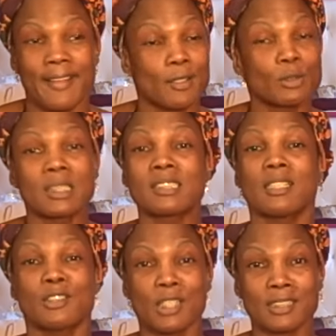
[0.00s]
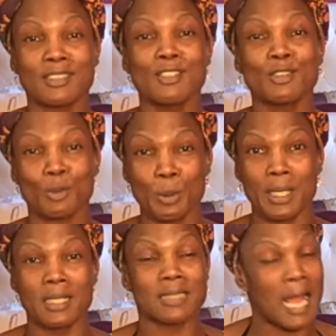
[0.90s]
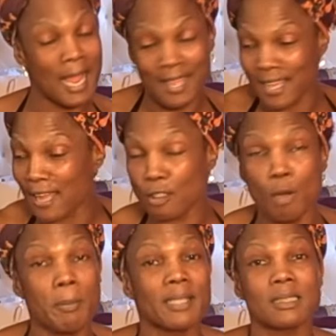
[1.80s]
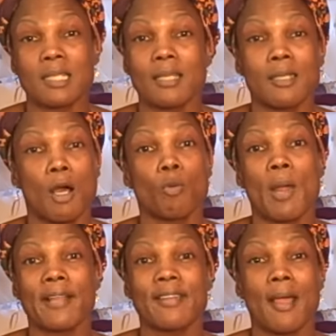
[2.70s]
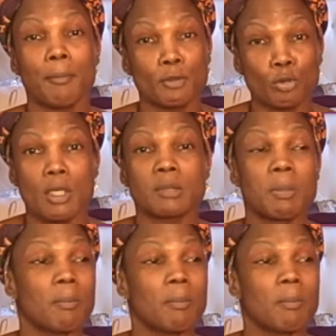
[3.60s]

You know, since adjusting your screens, I ain't got no minks nothing on right now. But trust me,